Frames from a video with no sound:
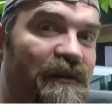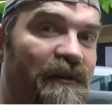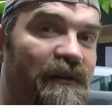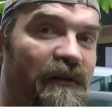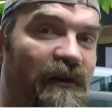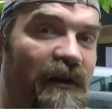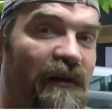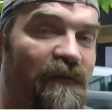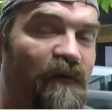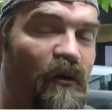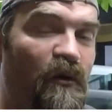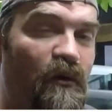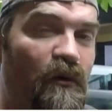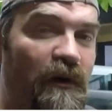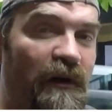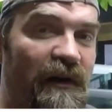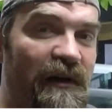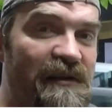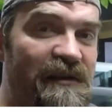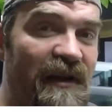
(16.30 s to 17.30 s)
Right, if you
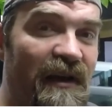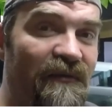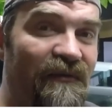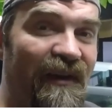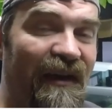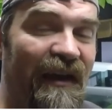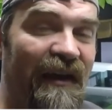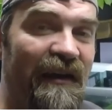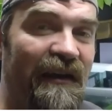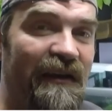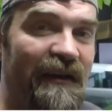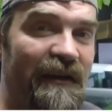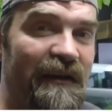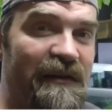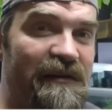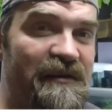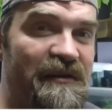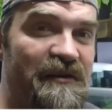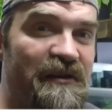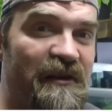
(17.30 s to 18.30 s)
guys have any kind of
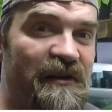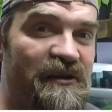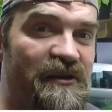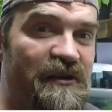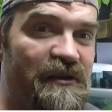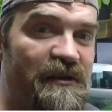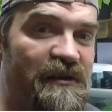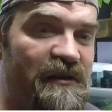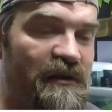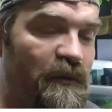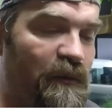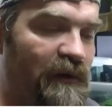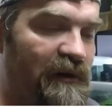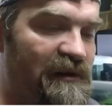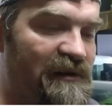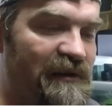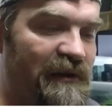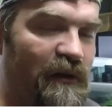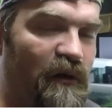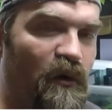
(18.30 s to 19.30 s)
suggestions, you want to
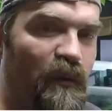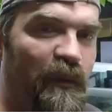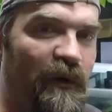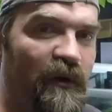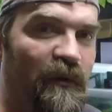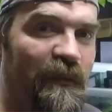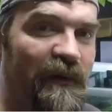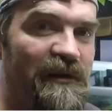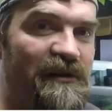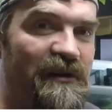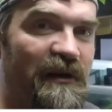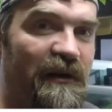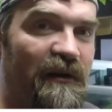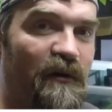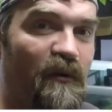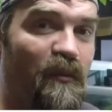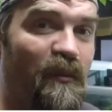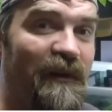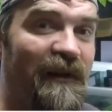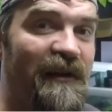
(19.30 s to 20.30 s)
see a topic on my channel,
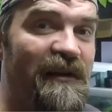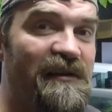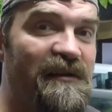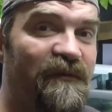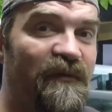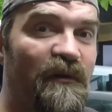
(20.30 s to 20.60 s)
please feel